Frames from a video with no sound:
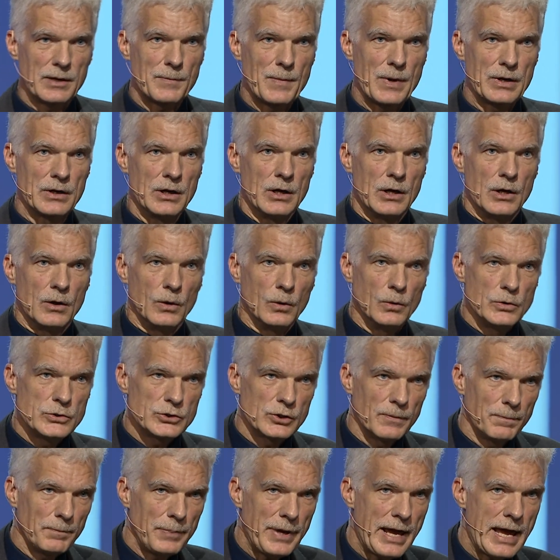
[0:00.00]
about who
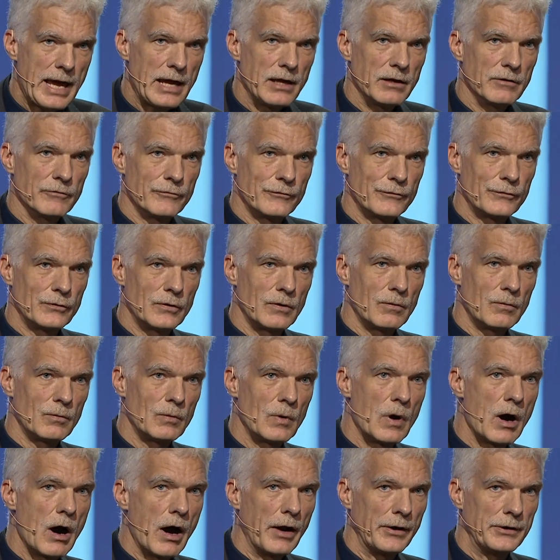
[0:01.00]
should pay for
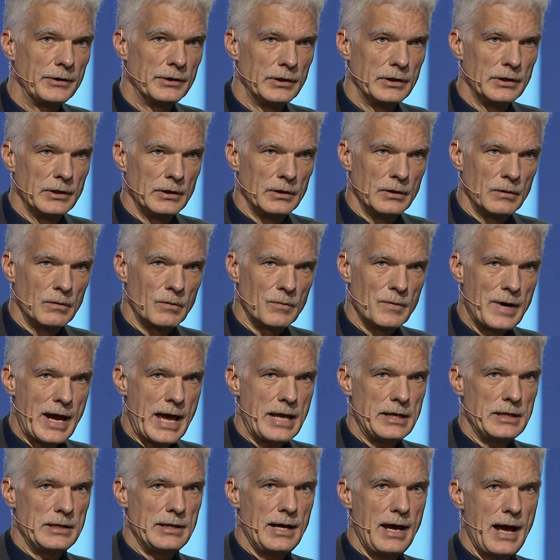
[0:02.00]
what,
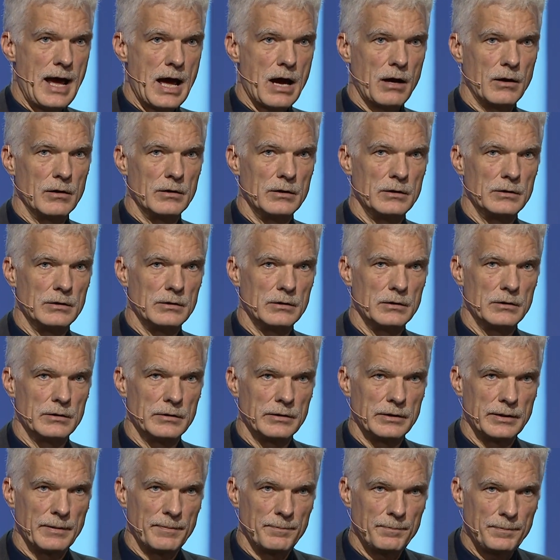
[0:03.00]
when and how.
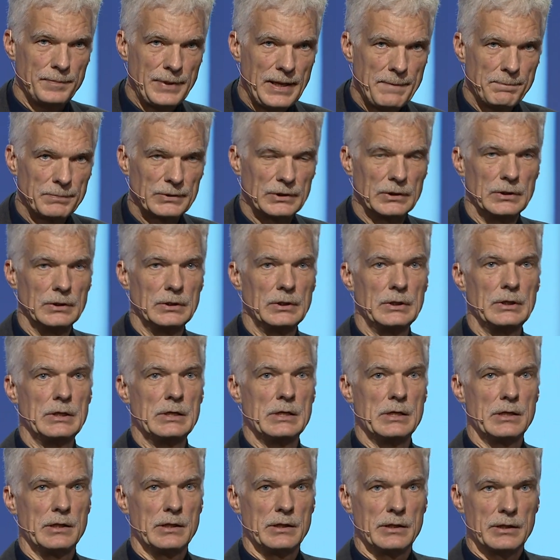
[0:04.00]
People,
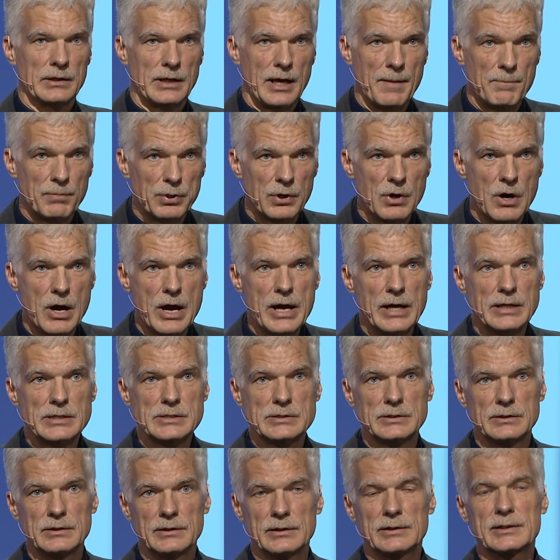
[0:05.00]

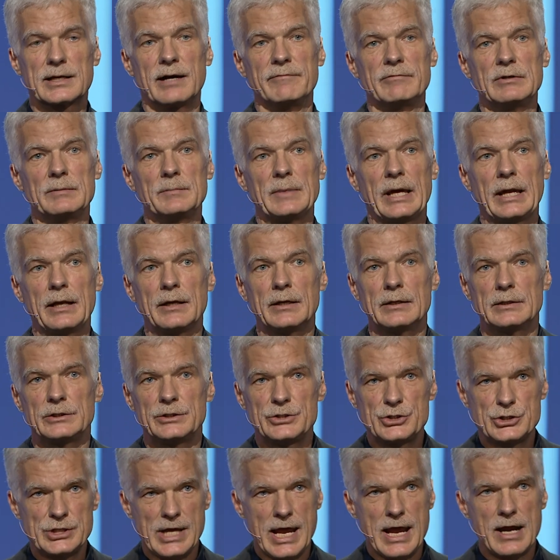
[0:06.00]
employers, government,
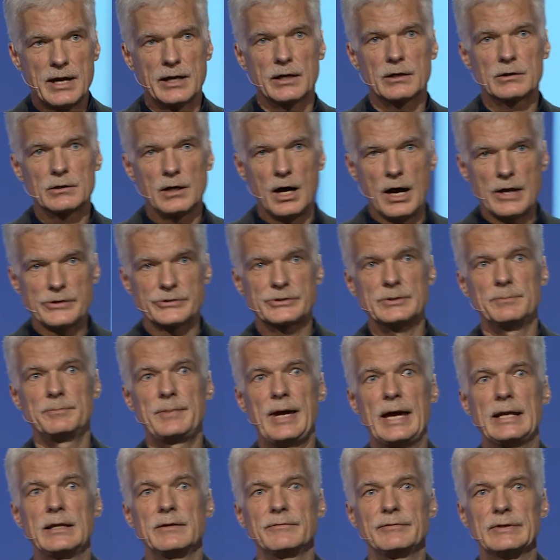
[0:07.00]
sharing costs and
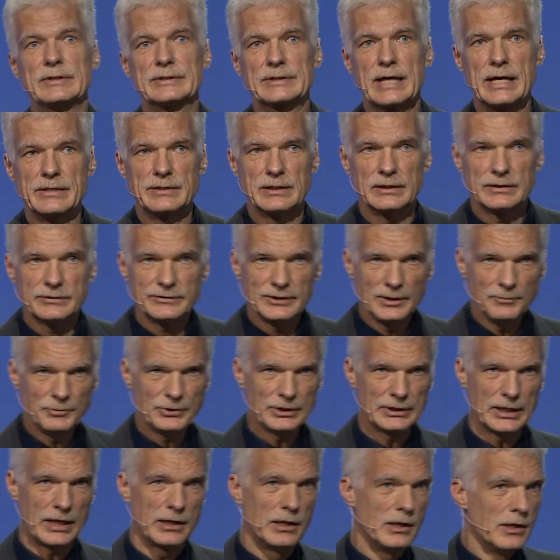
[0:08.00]
benefits. I think it's
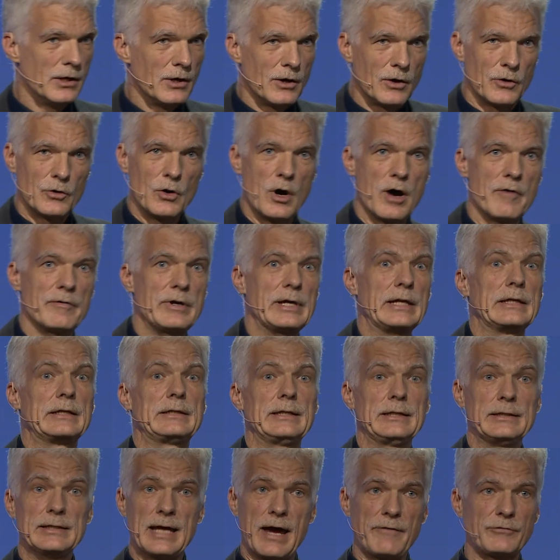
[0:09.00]
something that Norway
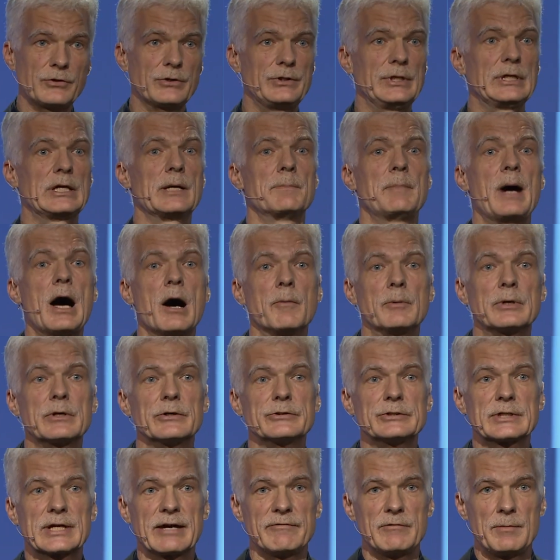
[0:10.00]
didn't have to think about because
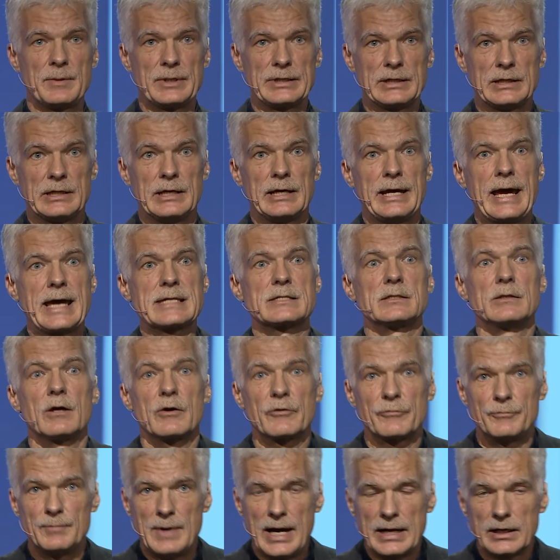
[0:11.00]
the government has a lot
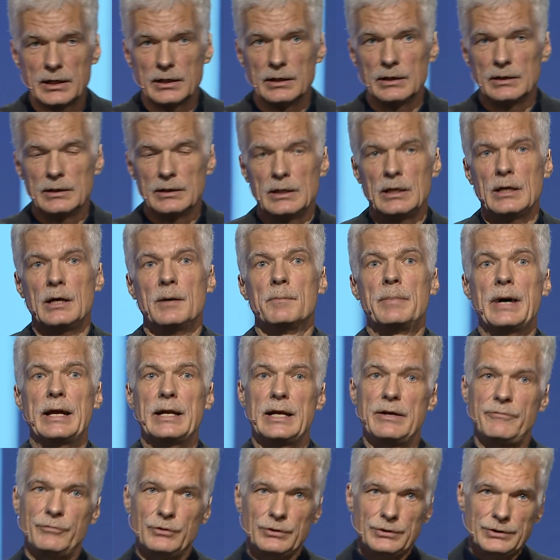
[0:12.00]
of money. But
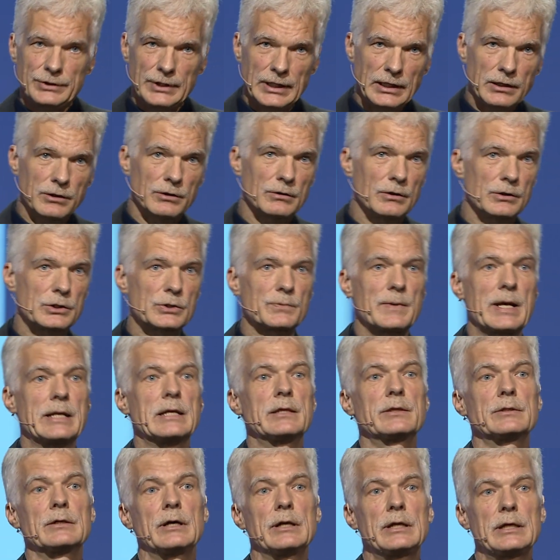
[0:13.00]
if you think 20,
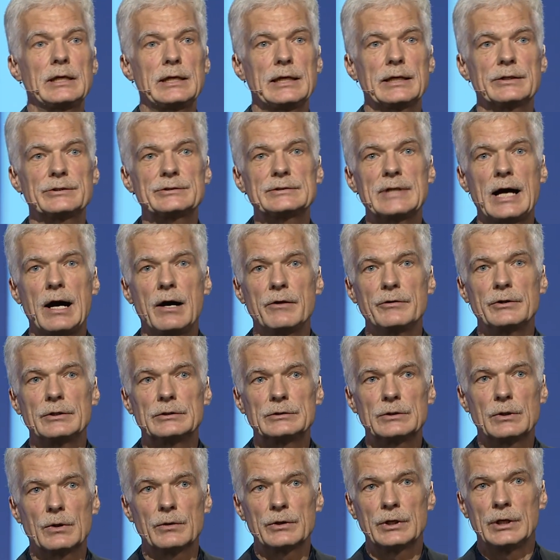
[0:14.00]
30 years down the
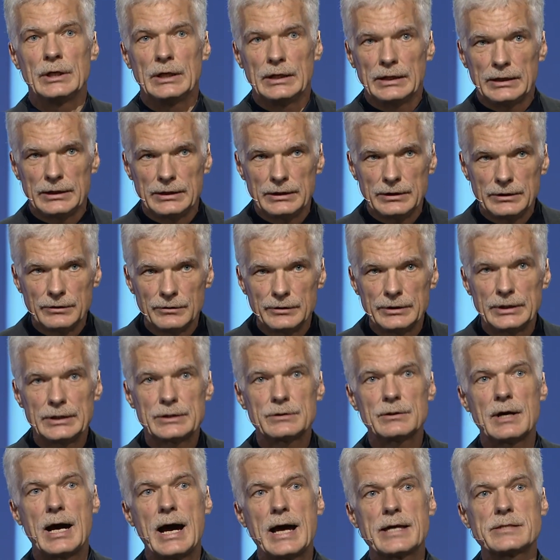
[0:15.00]
road, you need
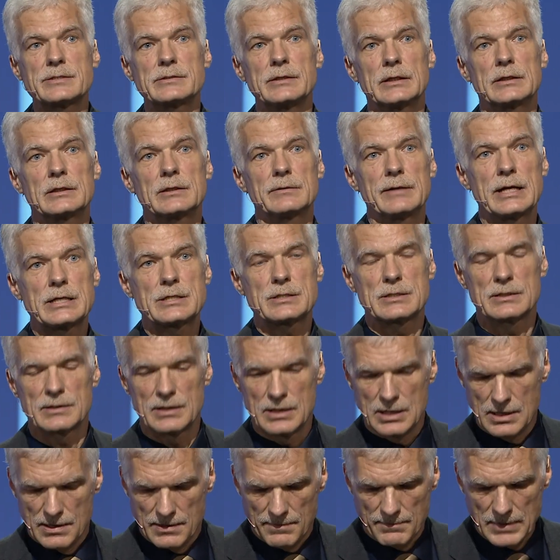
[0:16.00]
to ask that question
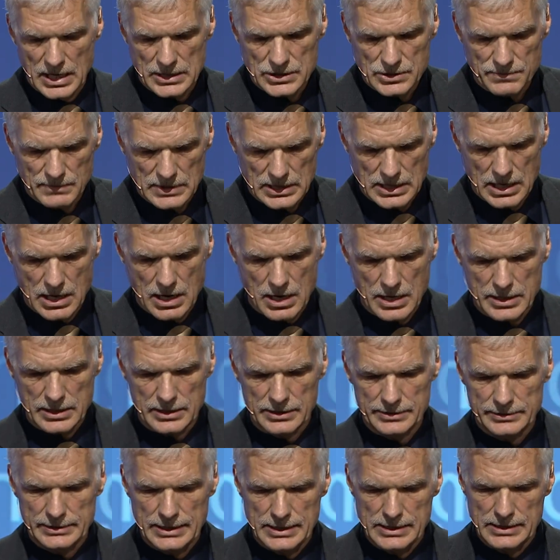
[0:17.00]
much more harder
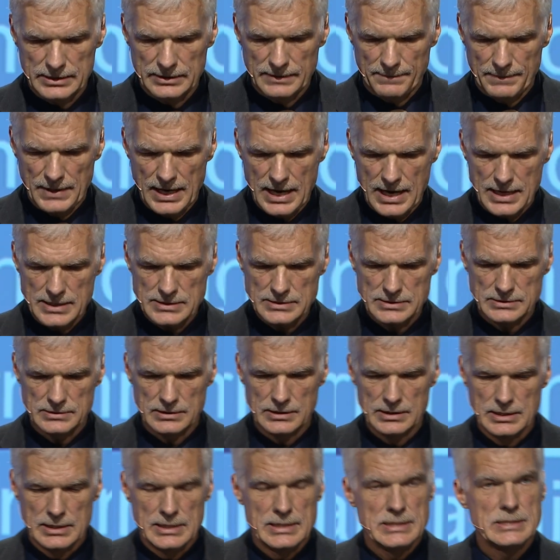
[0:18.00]
than in the past.
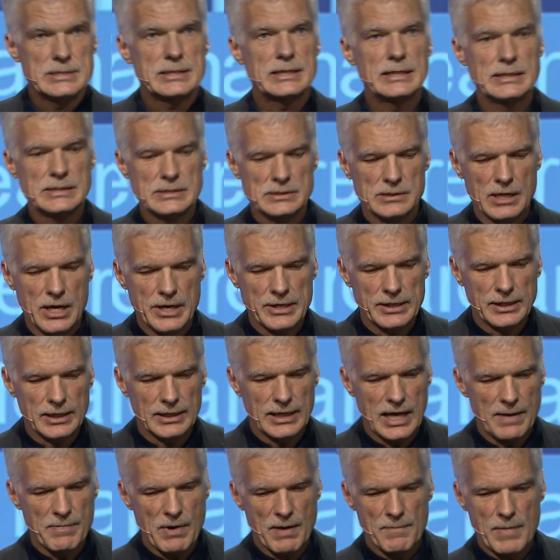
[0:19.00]
Skills learning and
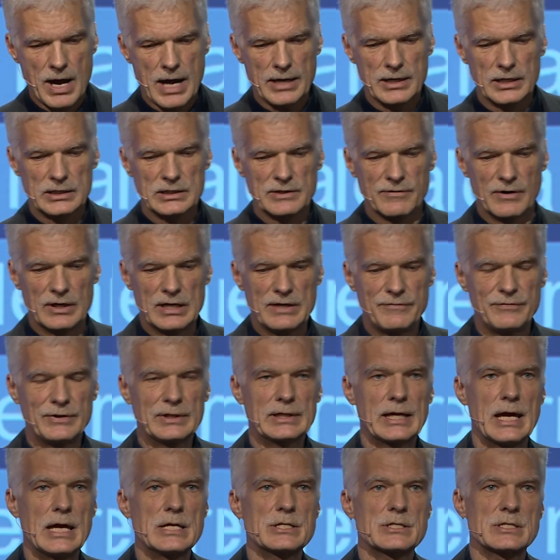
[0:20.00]
labor market
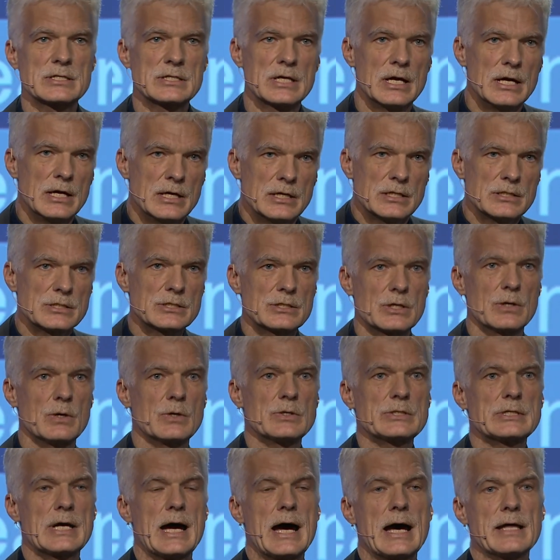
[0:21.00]
qualifications,
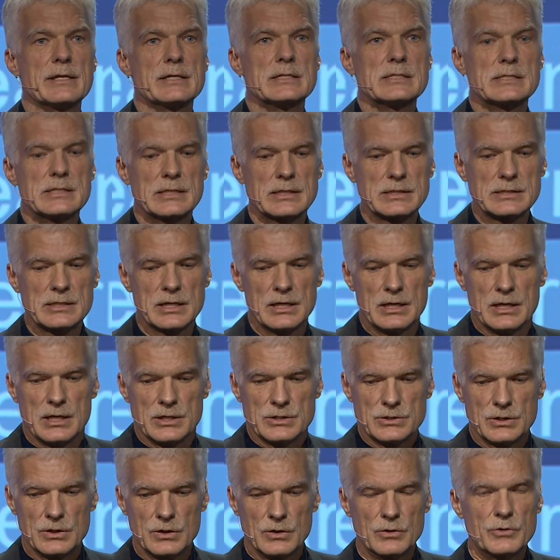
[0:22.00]
those are the things
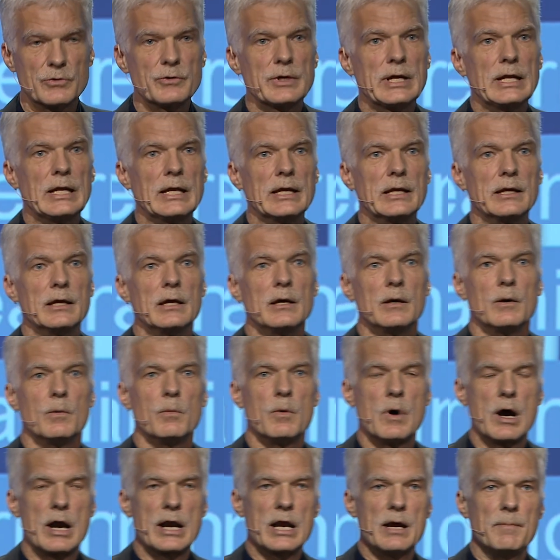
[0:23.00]
to really
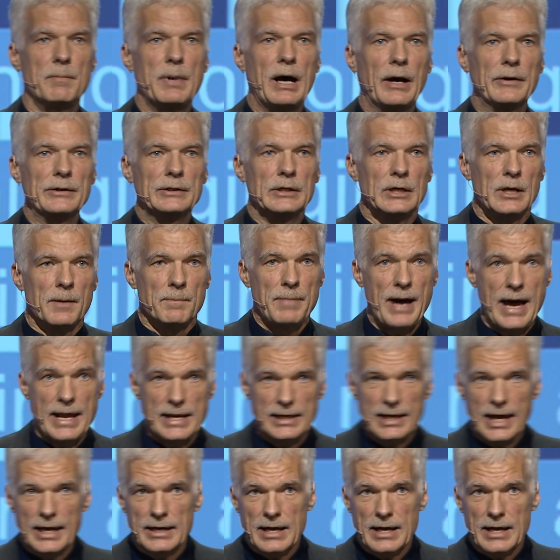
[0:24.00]
worry about. But again,